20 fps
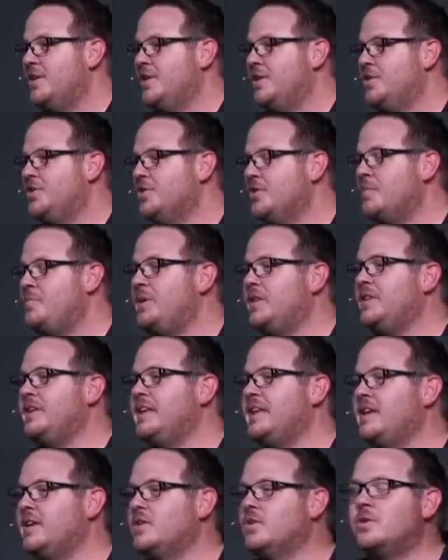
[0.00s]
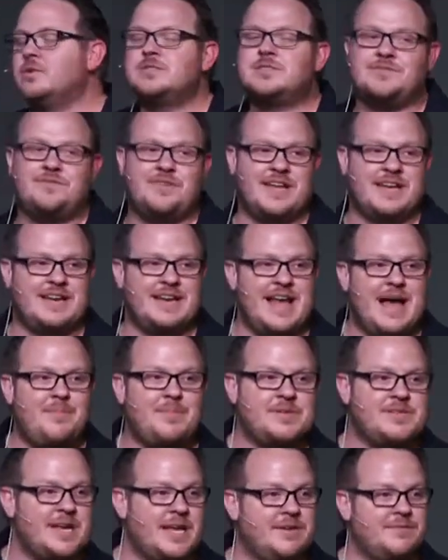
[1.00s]
your ability to cultivate an
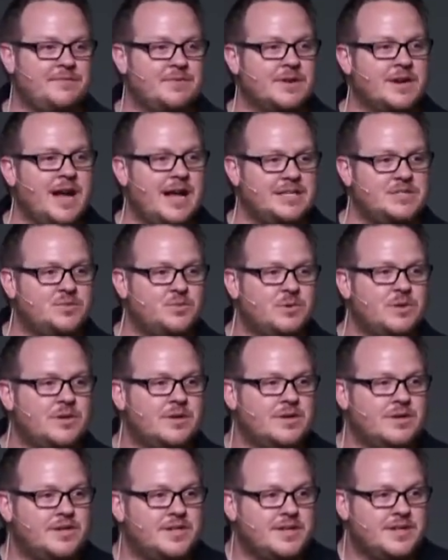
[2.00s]
appetite for God's word